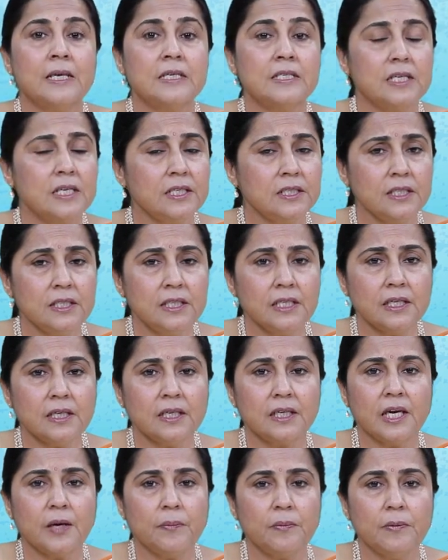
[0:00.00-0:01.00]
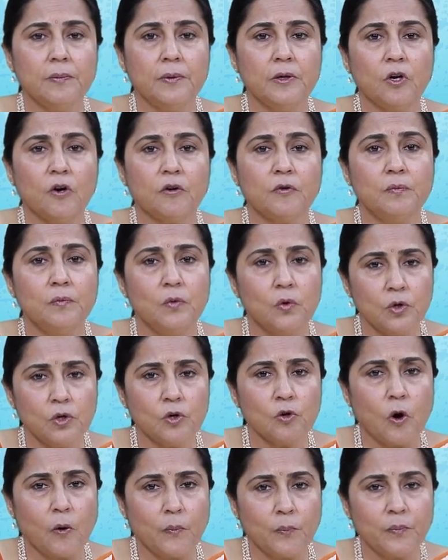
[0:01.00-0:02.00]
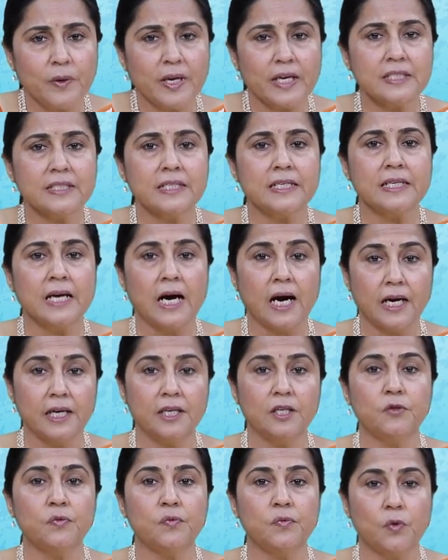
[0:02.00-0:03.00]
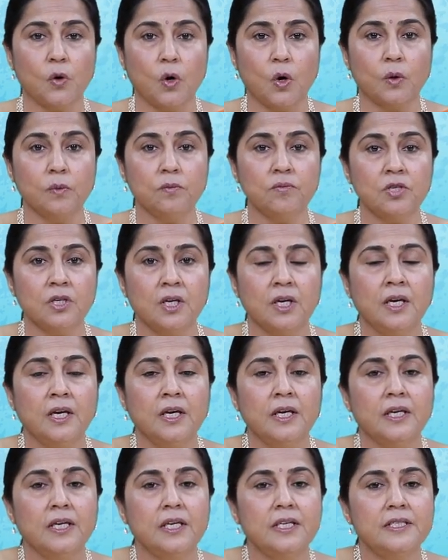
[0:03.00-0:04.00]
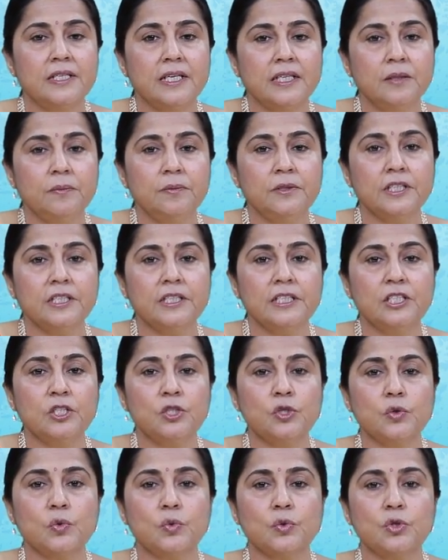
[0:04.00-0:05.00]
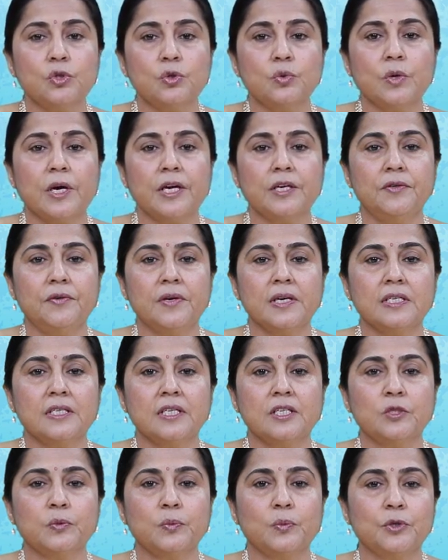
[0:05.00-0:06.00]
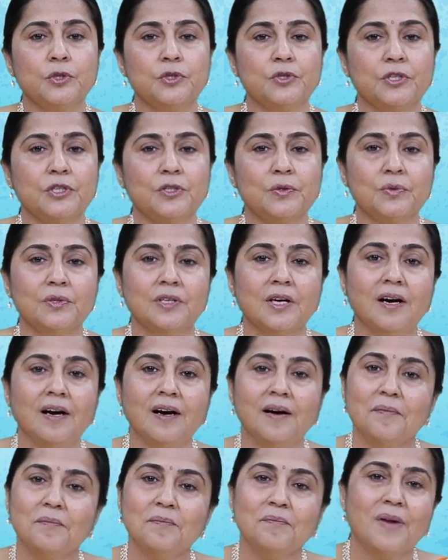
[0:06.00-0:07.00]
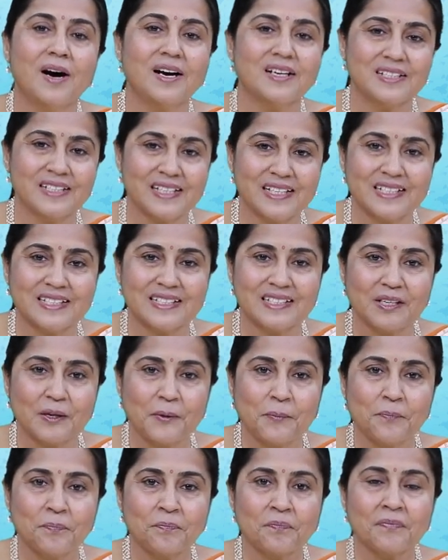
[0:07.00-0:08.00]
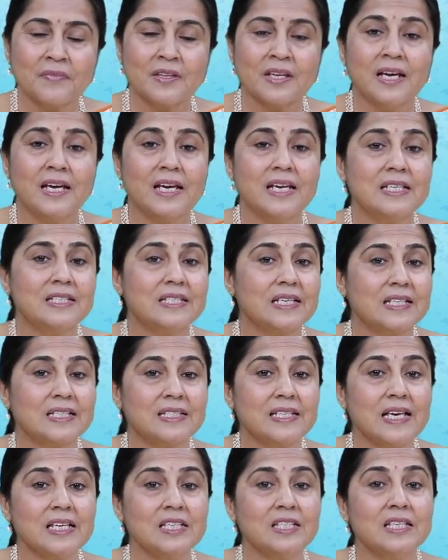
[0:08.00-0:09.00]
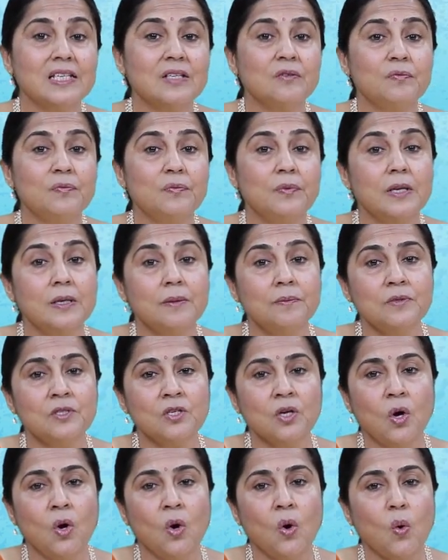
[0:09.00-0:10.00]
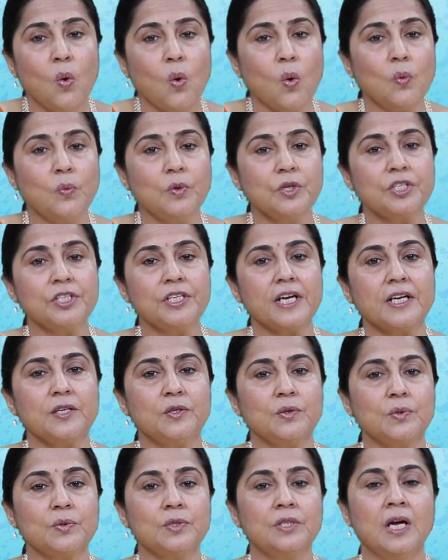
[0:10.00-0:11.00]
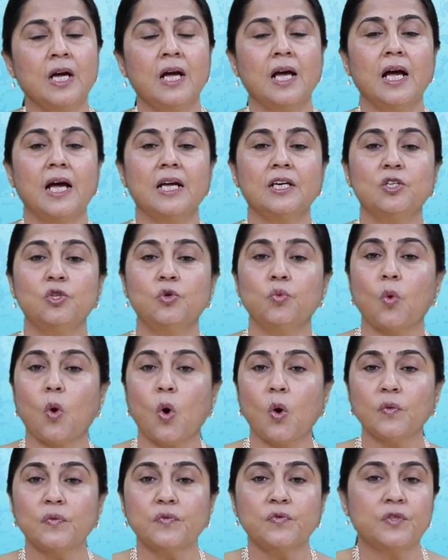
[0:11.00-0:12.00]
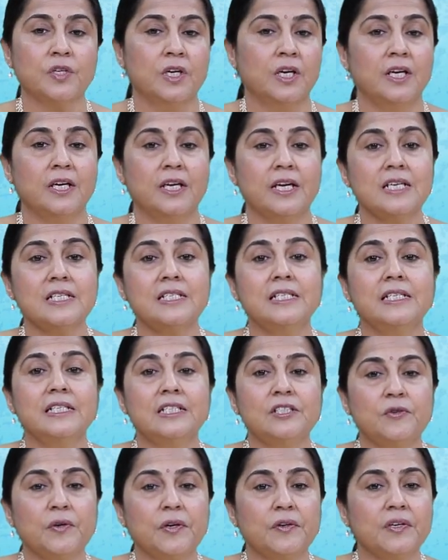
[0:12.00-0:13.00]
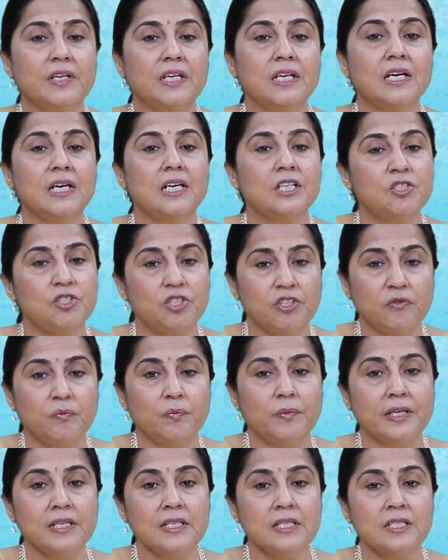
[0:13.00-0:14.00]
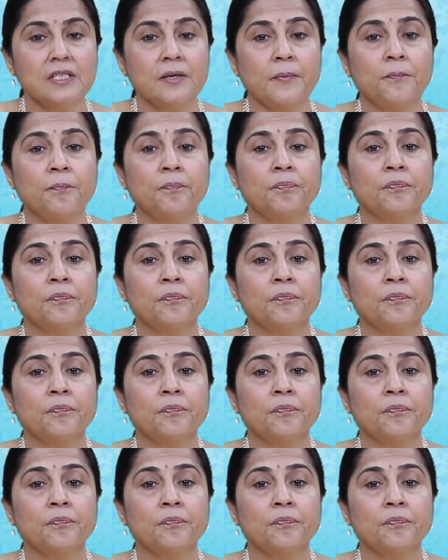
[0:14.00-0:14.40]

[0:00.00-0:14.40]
certainly capable of more complex and higher forms, he deliberately chose to address his poetry to the masses. His success in films overshadowed and dwarfed his literary achievements,